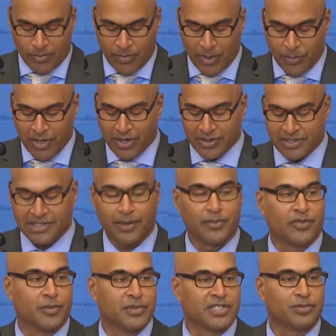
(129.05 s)
My parents come
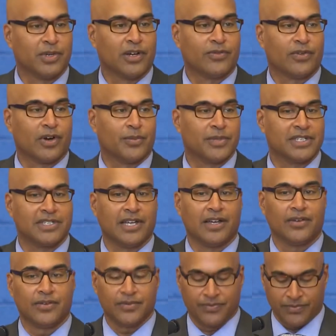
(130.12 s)
from a small farming
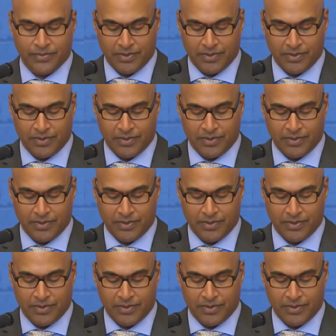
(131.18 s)
town